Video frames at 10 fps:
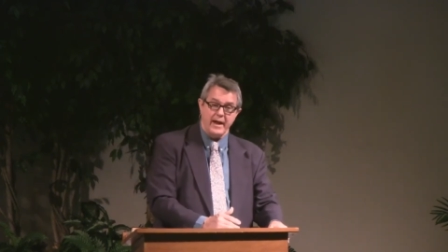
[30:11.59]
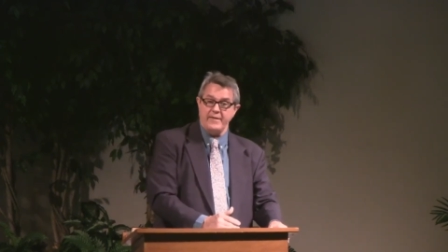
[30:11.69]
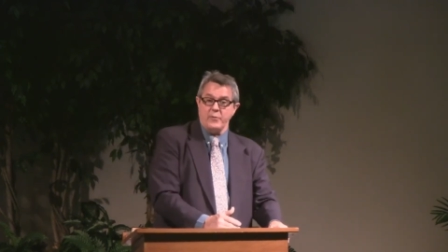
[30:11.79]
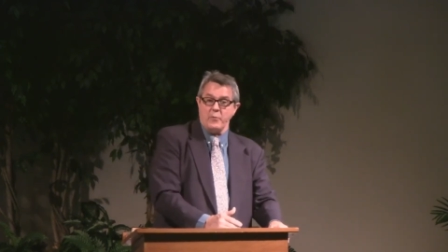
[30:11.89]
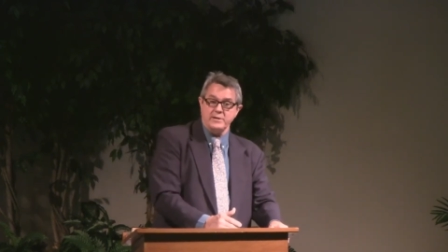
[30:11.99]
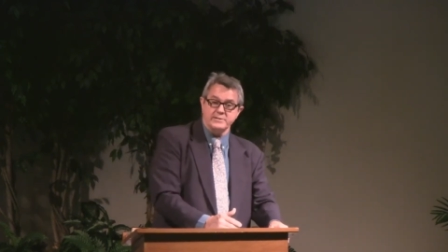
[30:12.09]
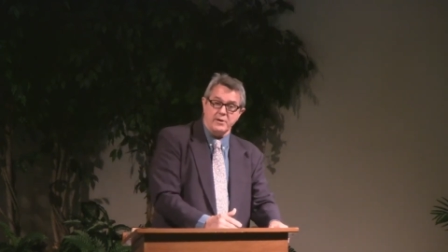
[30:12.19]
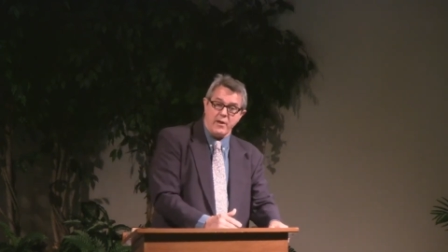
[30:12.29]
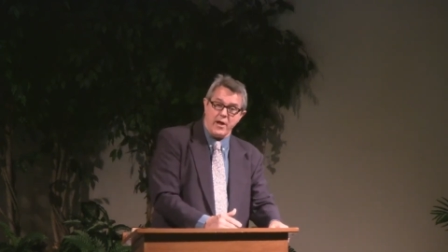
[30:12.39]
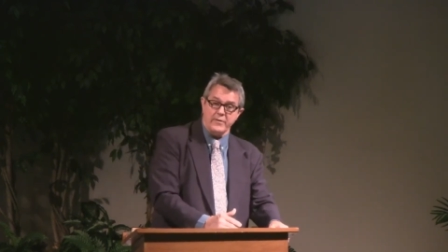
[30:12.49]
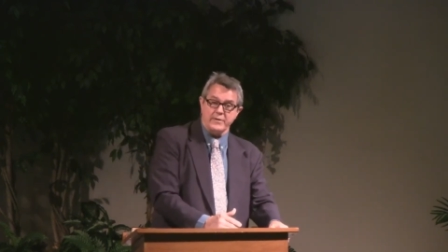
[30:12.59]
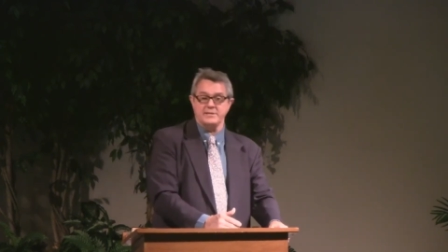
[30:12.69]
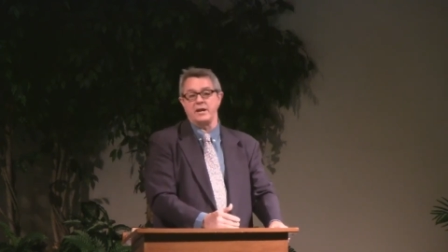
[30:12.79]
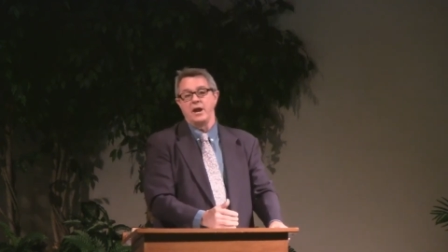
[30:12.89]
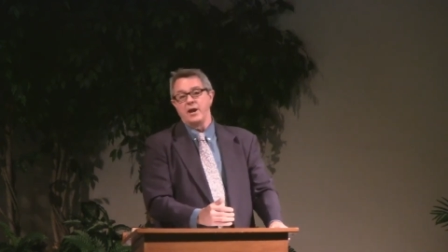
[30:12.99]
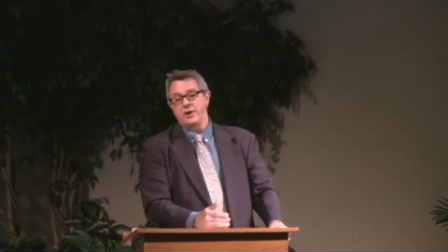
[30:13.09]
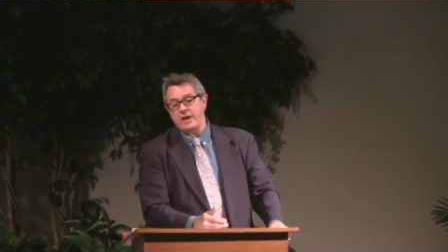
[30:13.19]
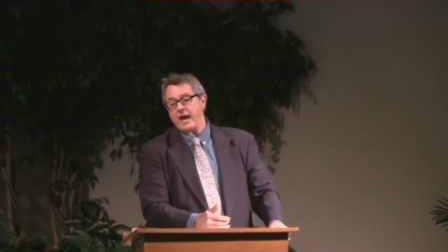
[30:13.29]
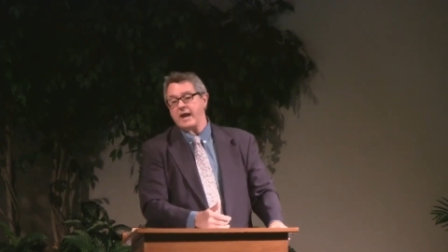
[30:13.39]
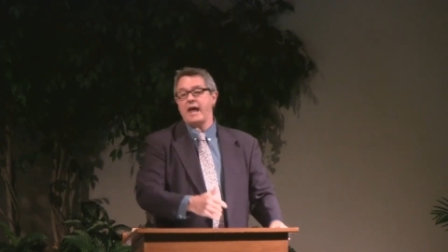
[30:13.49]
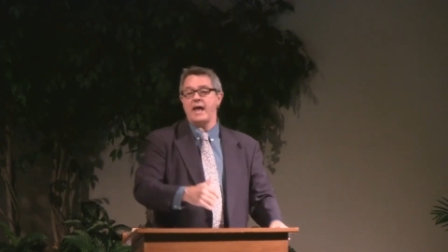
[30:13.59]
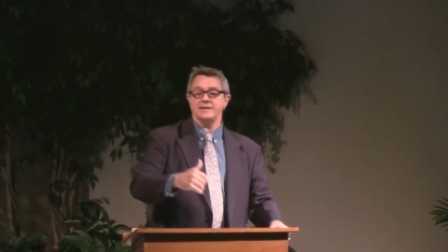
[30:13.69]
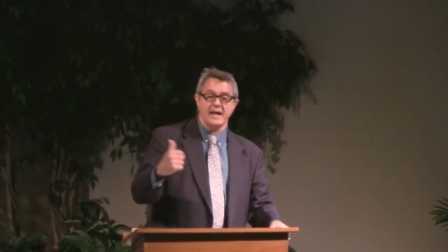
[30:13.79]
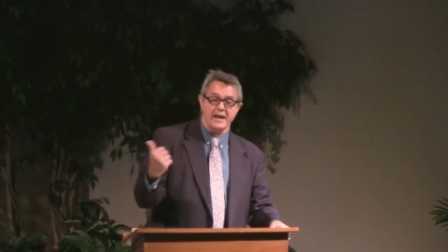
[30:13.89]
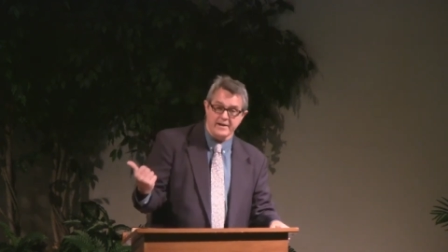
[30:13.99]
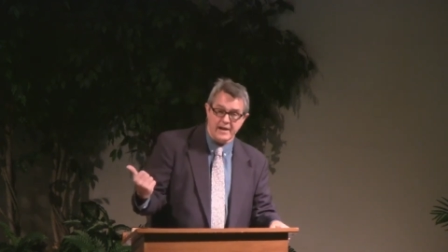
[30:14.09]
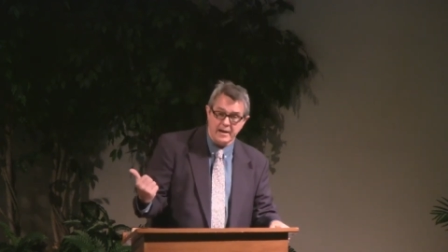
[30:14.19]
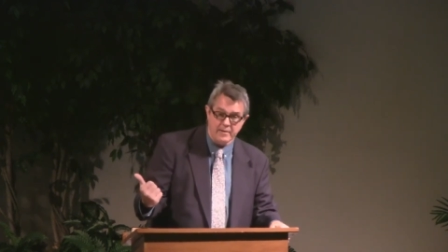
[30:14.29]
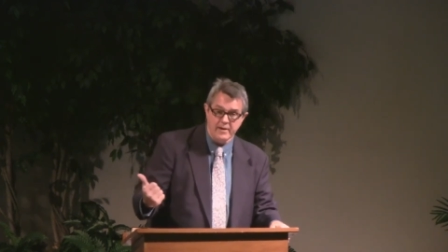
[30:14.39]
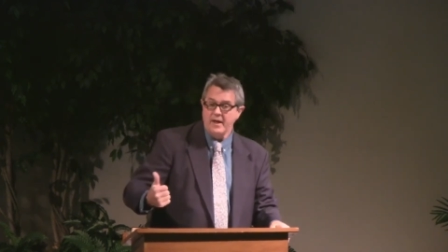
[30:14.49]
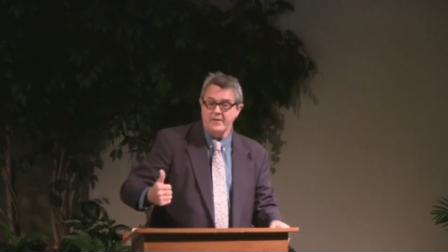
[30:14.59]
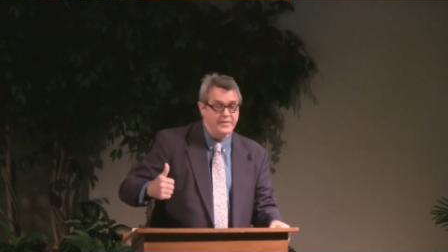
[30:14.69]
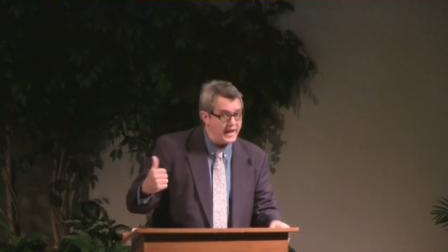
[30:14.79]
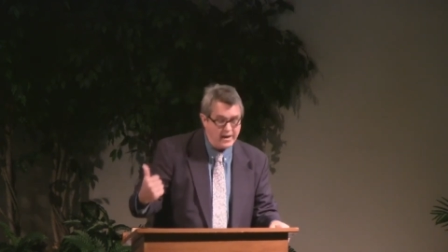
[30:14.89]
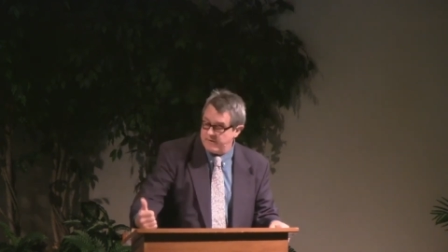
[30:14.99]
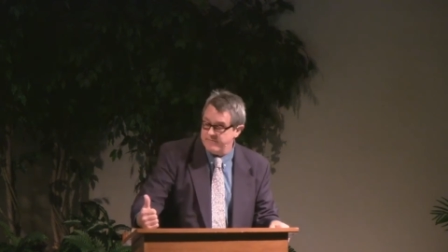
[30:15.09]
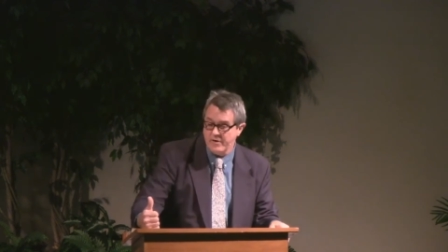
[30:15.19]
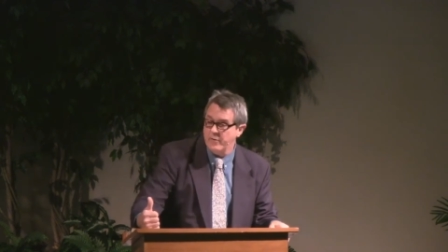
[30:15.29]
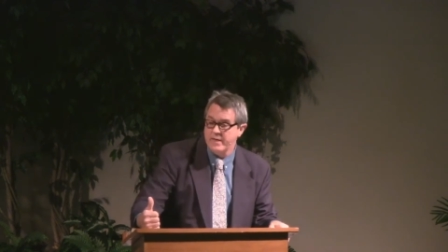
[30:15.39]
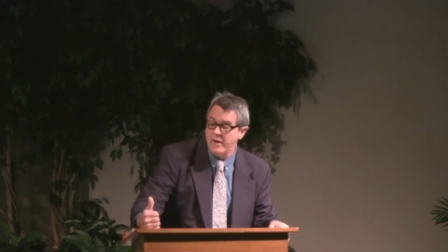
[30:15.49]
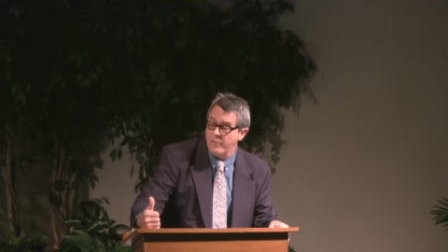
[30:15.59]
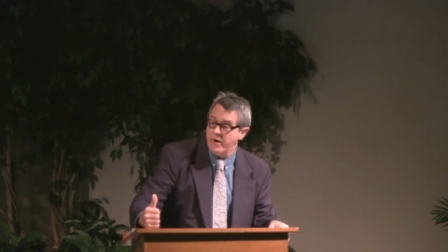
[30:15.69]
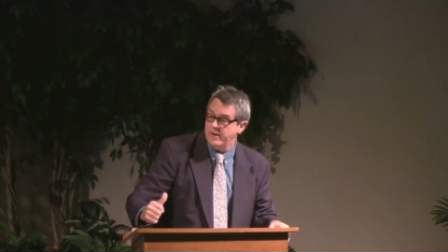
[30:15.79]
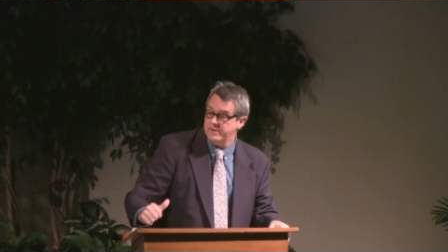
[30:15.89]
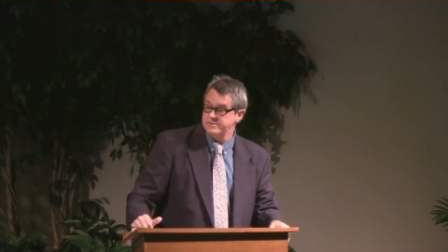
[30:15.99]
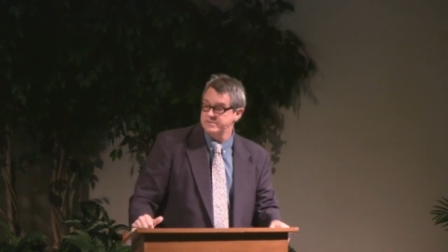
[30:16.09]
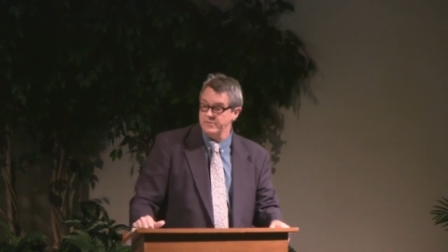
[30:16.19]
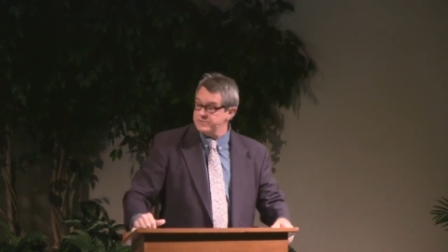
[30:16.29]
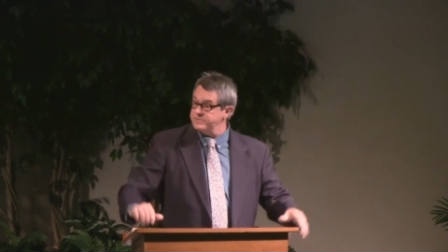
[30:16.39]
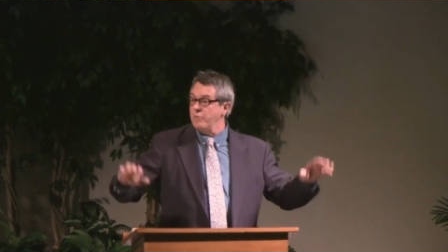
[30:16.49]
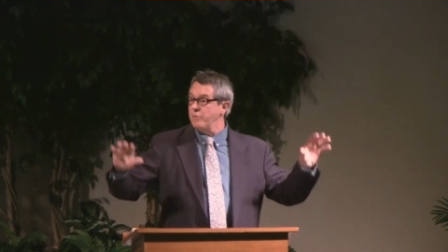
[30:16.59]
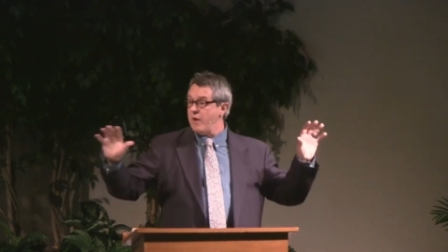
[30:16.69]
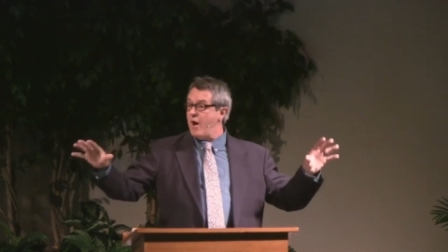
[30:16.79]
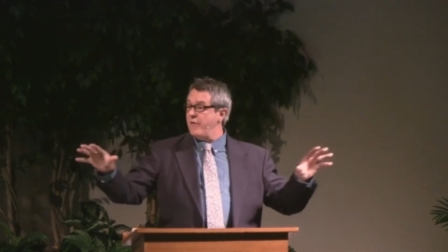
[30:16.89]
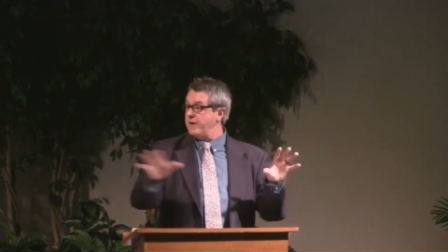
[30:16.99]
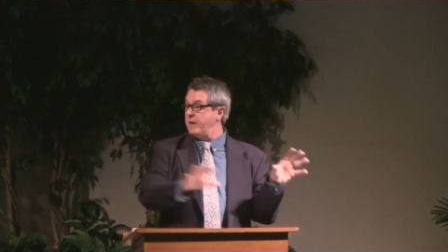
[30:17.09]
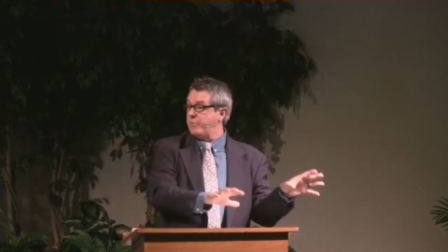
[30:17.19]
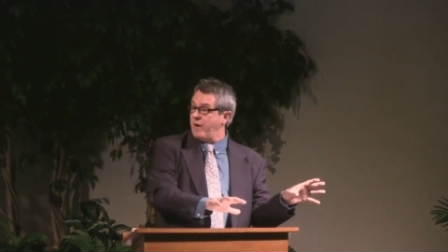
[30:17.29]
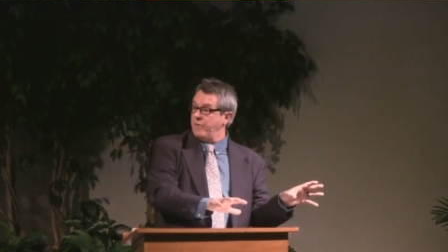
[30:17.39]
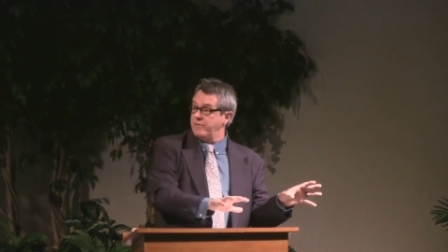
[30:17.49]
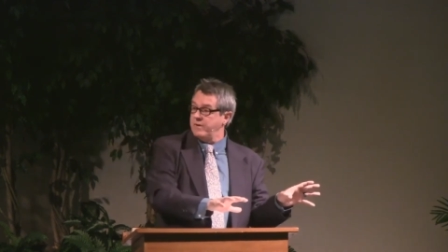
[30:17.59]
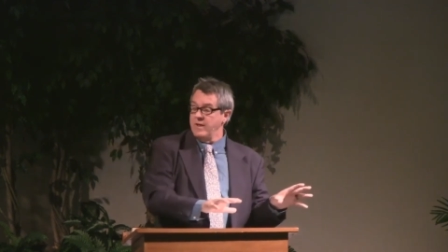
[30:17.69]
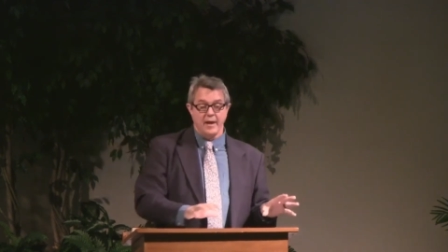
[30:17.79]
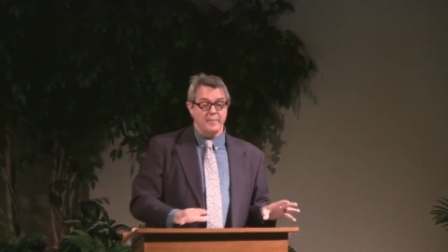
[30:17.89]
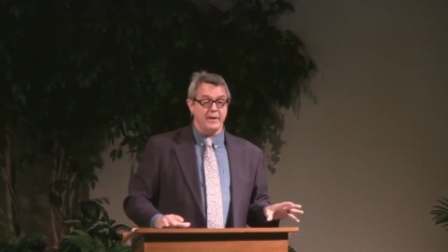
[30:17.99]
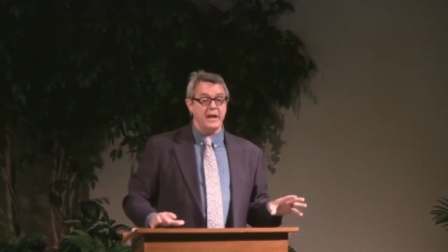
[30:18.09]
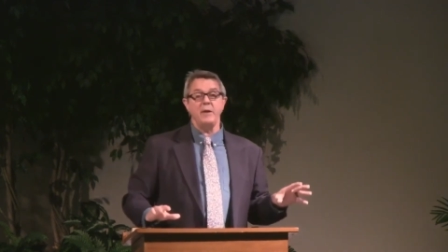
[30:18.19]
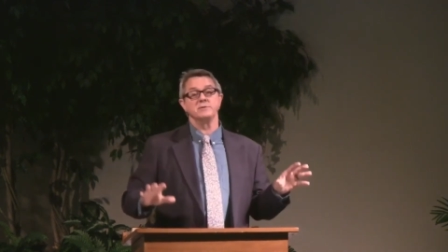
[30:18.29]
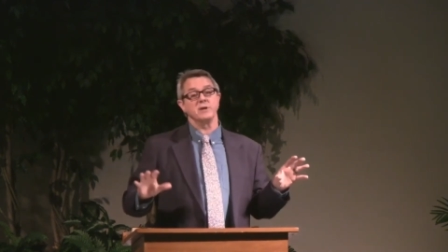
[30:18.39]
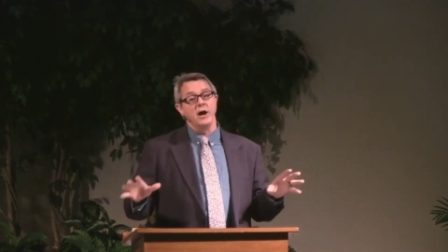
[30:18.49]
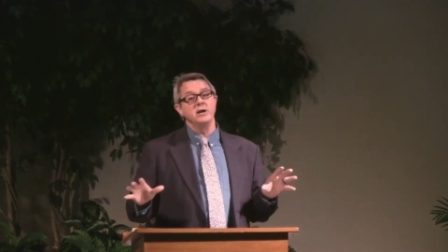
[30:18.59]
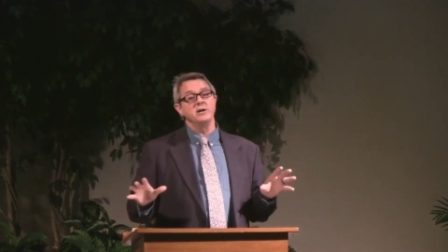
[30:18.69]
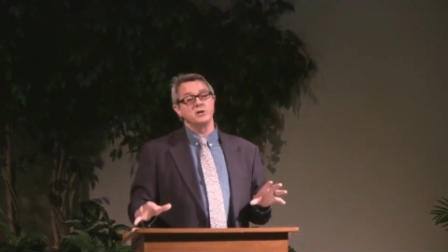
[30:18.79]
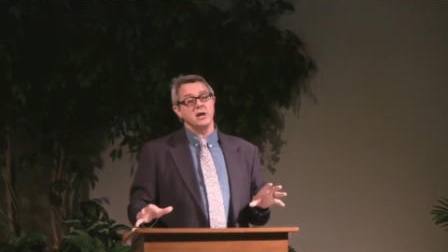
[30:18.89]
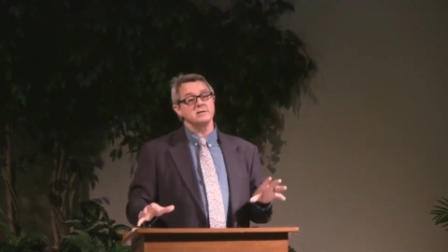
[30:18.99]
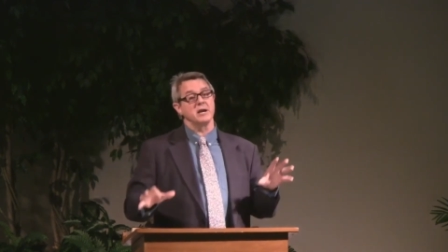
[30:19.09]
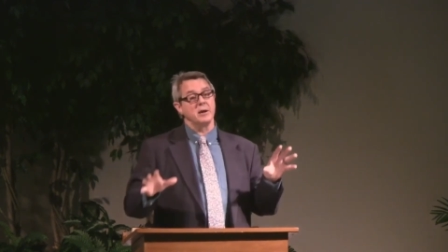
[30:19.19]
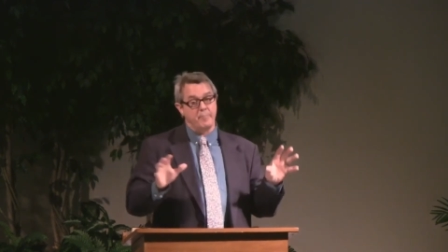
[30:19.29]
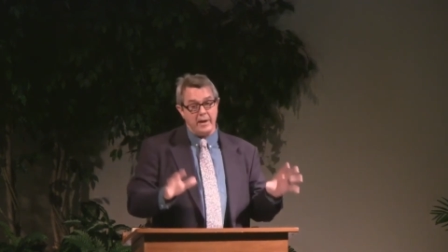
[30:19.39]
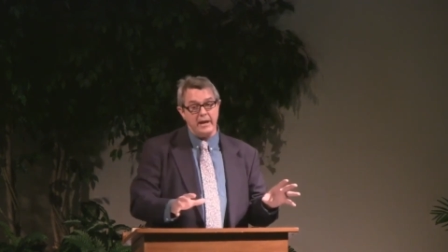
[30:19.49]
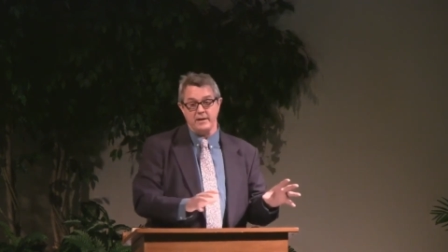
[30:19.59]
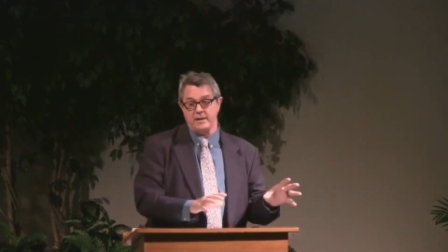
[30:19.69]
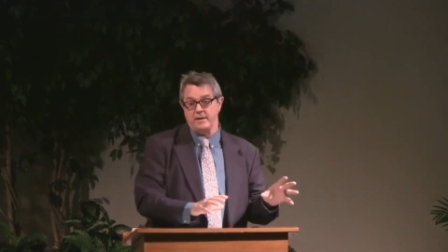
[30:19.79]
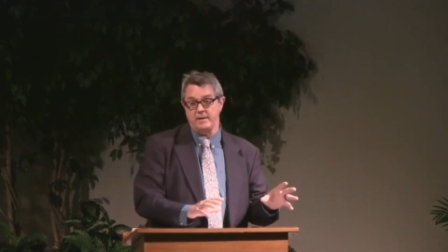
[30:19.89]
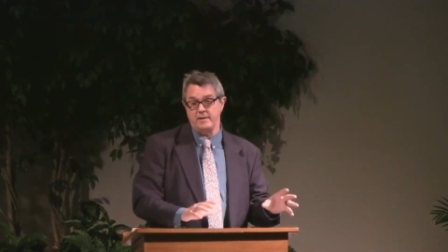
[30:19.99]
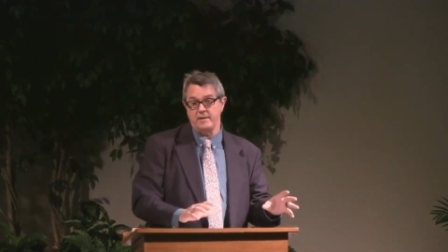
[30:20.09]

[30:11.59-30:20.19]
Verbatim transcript: And there was no law that said you can't cast out a demon. They don't even know what that was. So there's no law that he broke, but he was unjustly beaten.